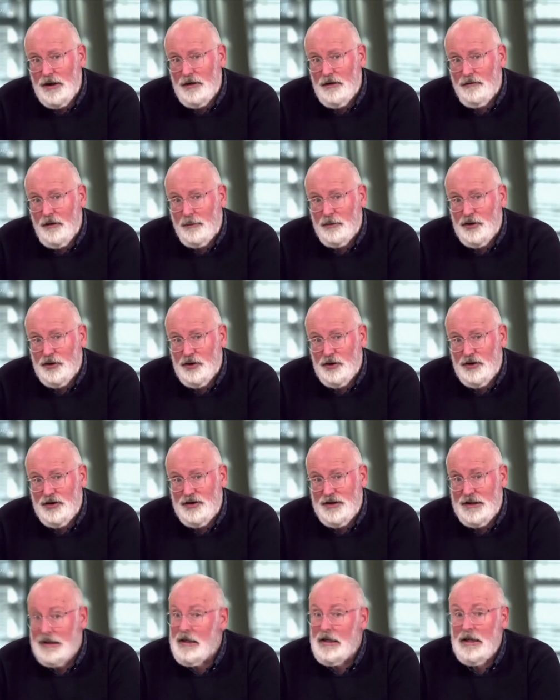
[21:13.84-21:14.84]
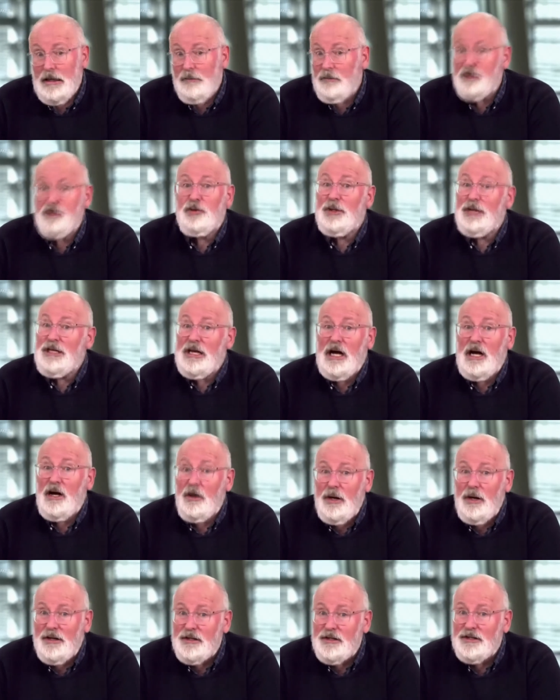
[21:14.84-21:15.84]
window of opportunity between
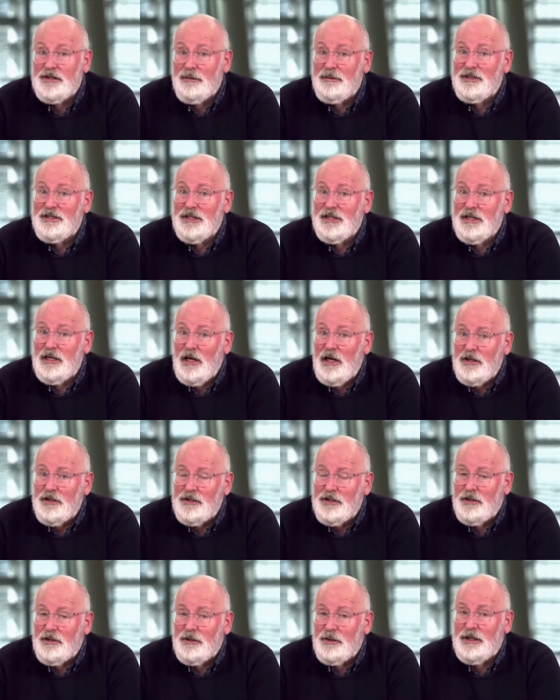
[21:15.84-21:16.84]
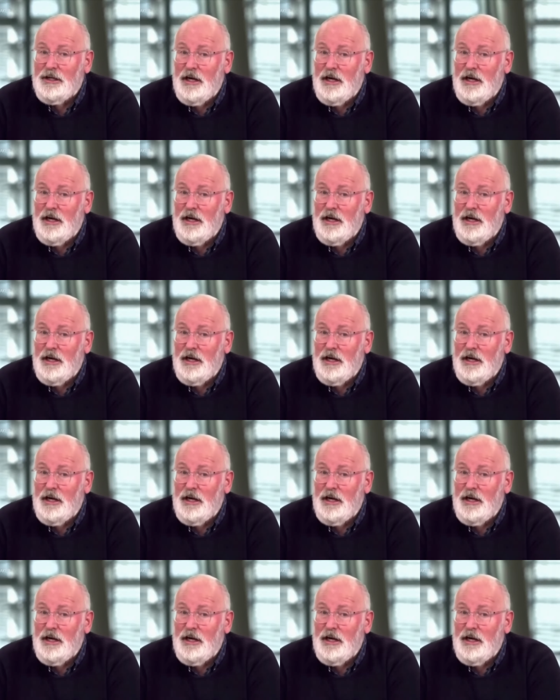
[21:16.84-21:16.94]
now and the summit in Glasgow.